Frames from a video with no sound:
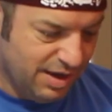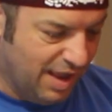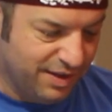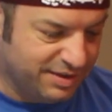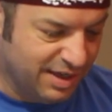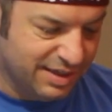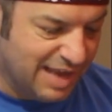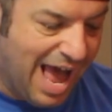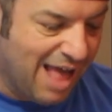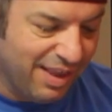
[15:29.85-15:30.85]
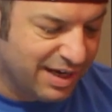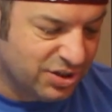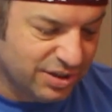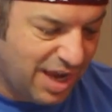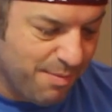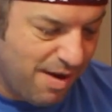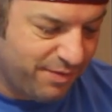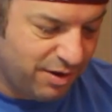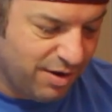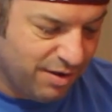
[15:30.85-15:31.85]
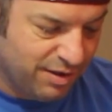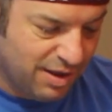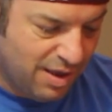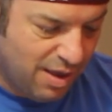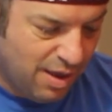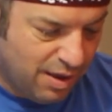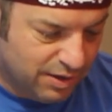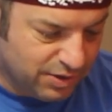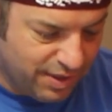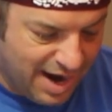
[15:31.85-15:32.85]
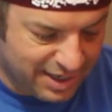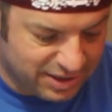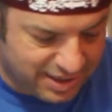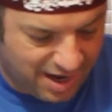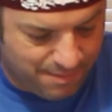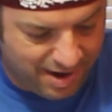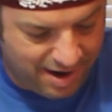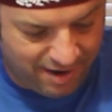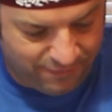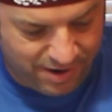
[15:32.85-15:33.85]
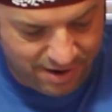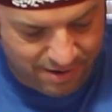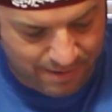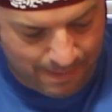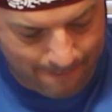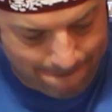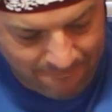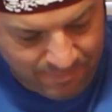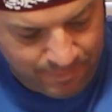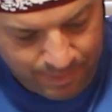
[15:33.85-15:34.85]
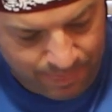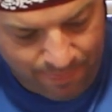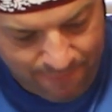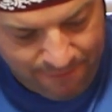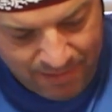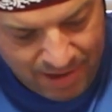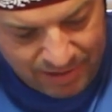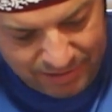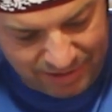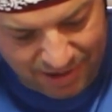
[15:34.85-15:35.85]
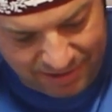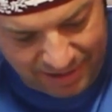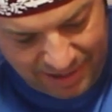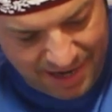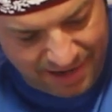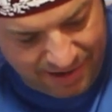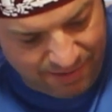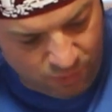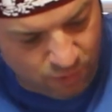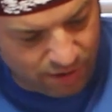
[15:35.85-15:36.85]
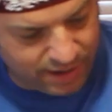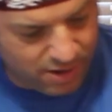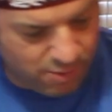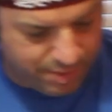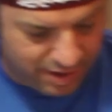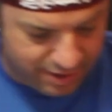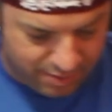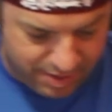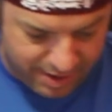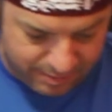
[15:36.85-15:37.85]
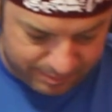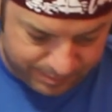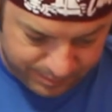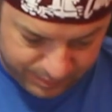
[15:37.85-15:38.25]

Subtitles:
And this thing is hot like it just came off the grill. So then I just take my knife here, start to kind of work it open a little bit.